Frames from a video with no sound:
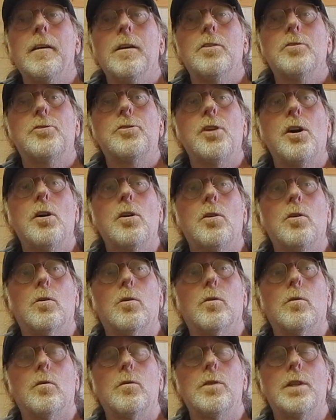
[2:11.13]

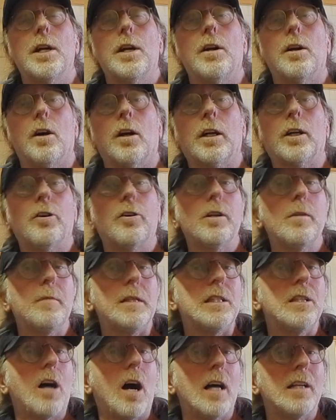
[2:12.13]
So there are going to be
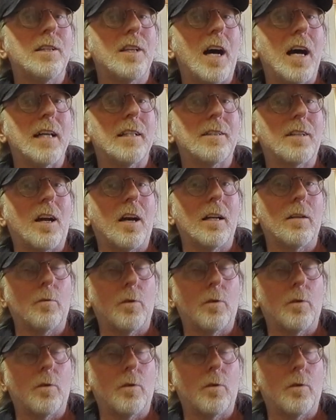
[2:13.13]
non-diatonic,